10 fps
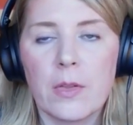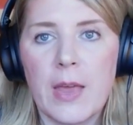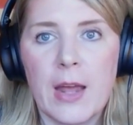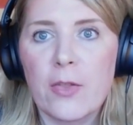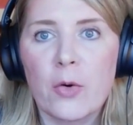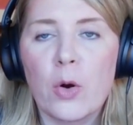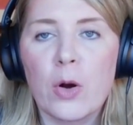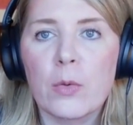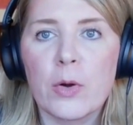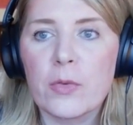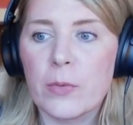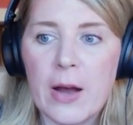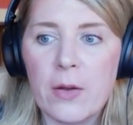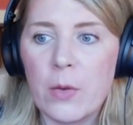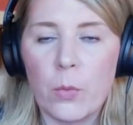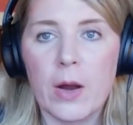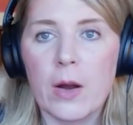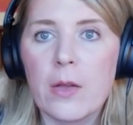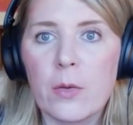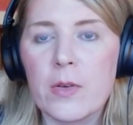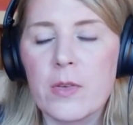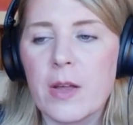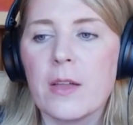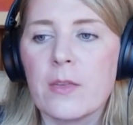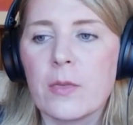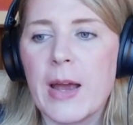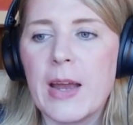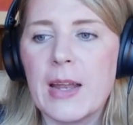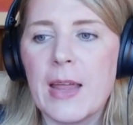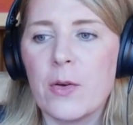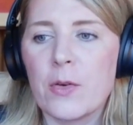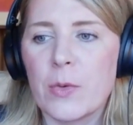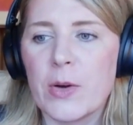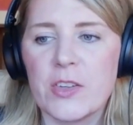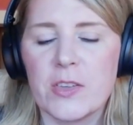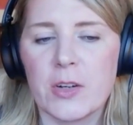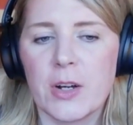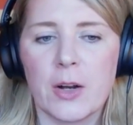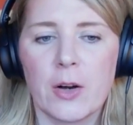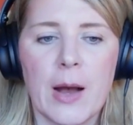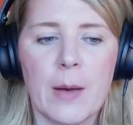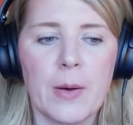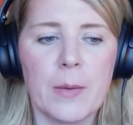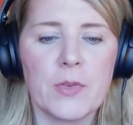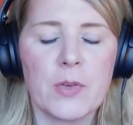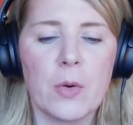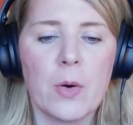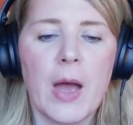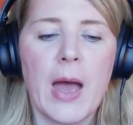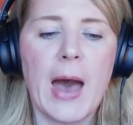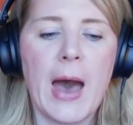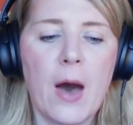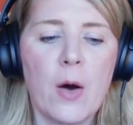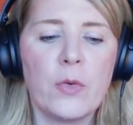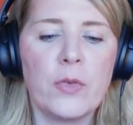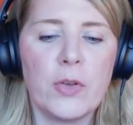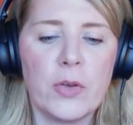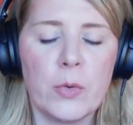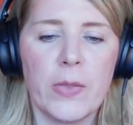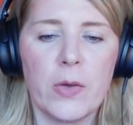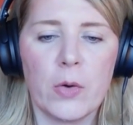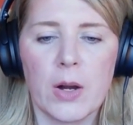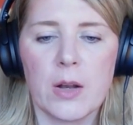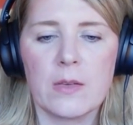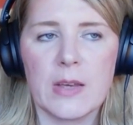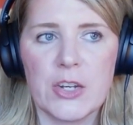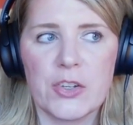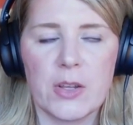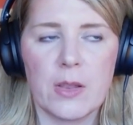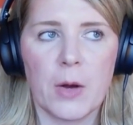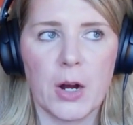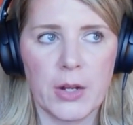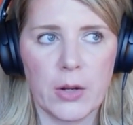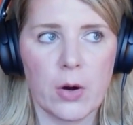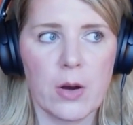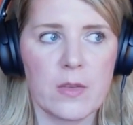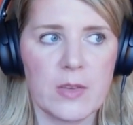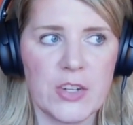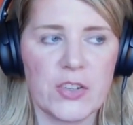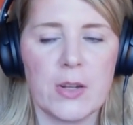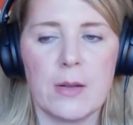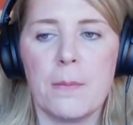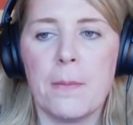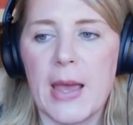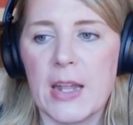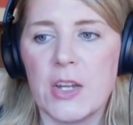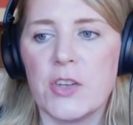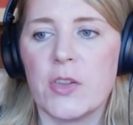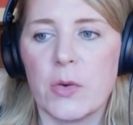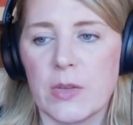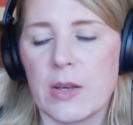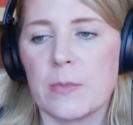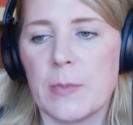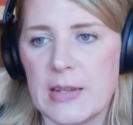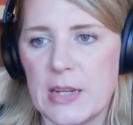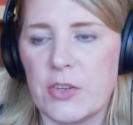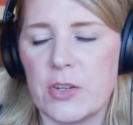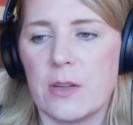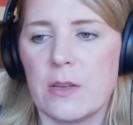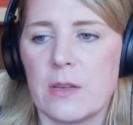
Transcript: end of the quarter rolls around and where are the results, right? And those questions are going to crop up. So how do you organization, the marketing organization, manage those expectations?